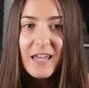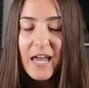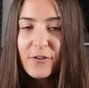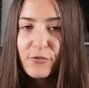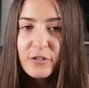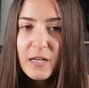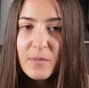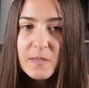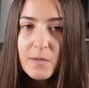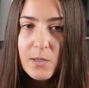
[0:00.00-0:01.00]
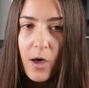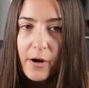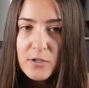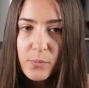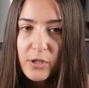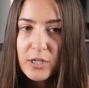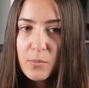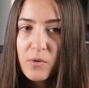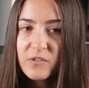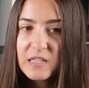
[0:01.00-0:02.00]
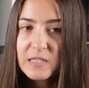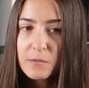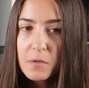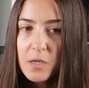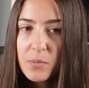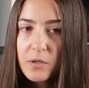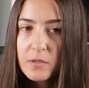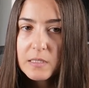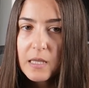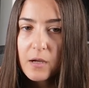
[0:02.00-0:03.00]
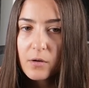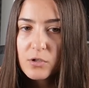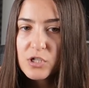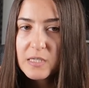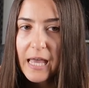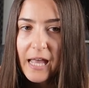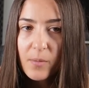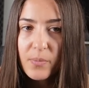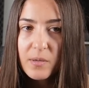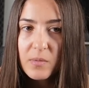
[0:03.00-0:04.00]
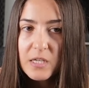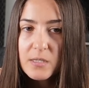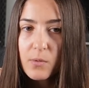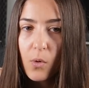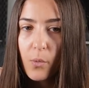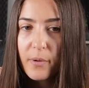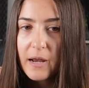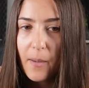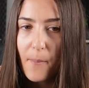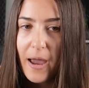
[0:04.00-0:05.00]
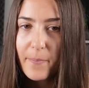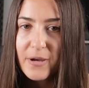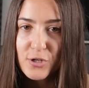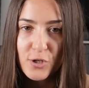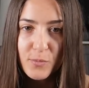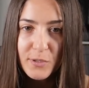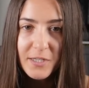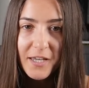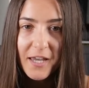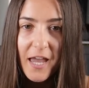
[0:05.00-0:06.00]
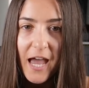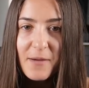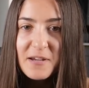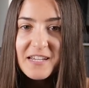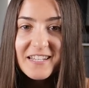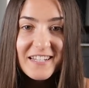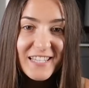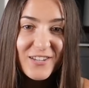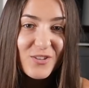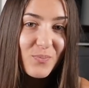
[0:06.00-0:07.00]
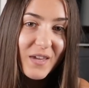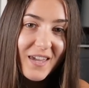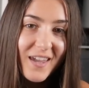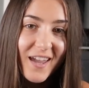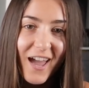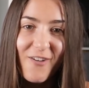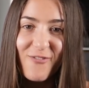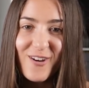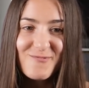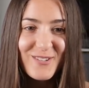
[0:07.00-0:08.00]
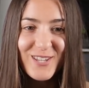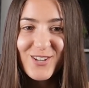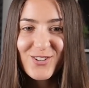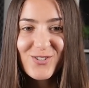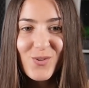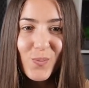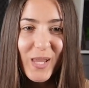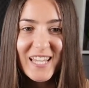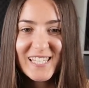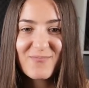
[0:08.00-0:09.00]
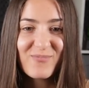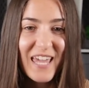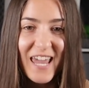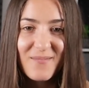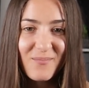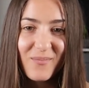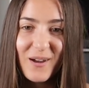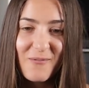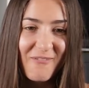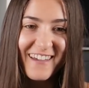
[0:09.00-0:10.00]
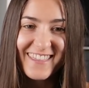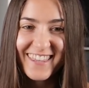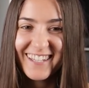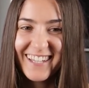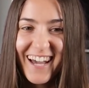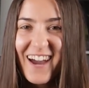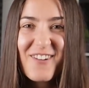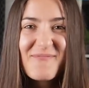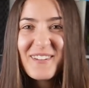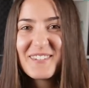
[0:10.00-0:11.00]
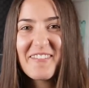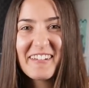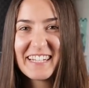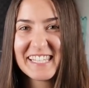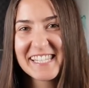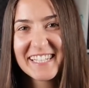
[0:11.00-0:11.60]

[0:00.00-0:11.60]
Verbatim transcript: And for them, it's also hard to play the move d3, because they are just helping me to open up my bishops. I mean, this could be a fun position to play some game with. I hope you enjoyed this.